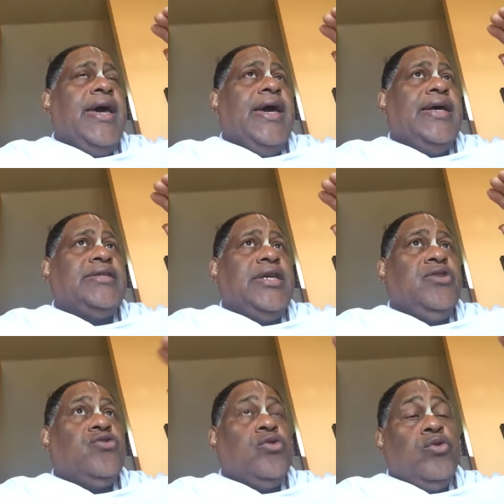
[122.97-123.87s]
as
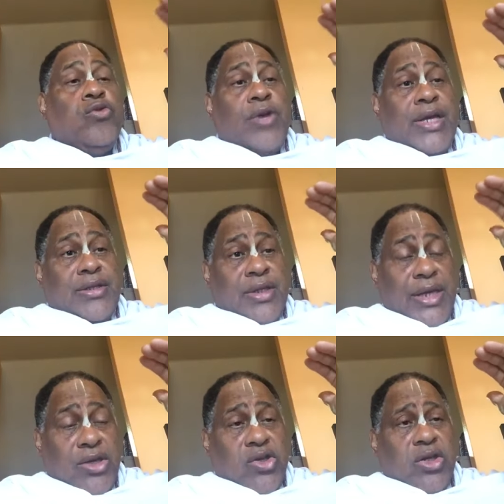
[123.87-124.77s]
a true
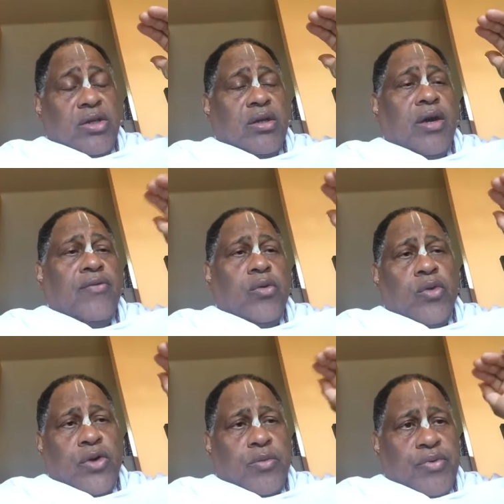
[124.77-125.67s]
translation of the
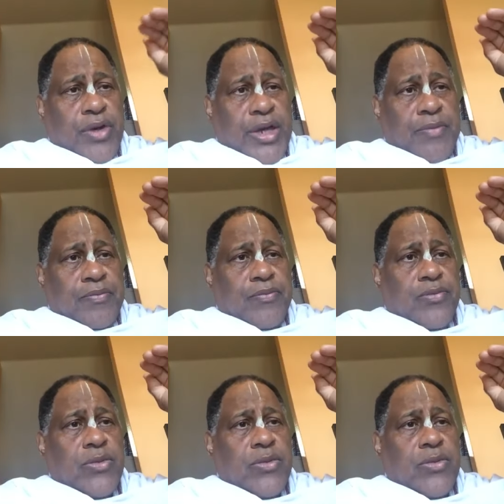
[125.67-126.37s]
word prema.